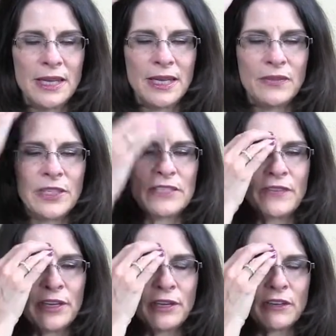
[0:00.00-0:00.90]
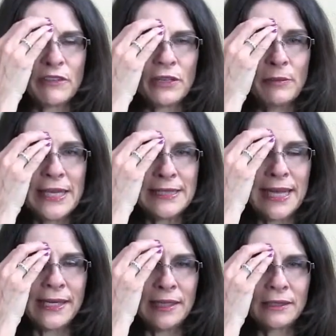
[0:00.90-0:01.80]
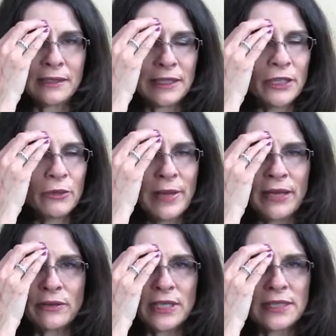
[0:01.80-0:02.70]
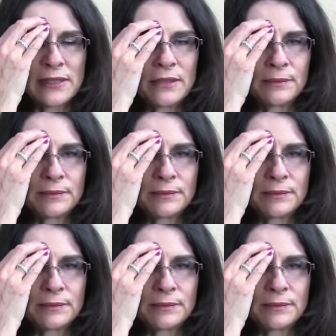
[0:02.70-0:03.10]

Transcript: in this fear of maintaining clear boundaries.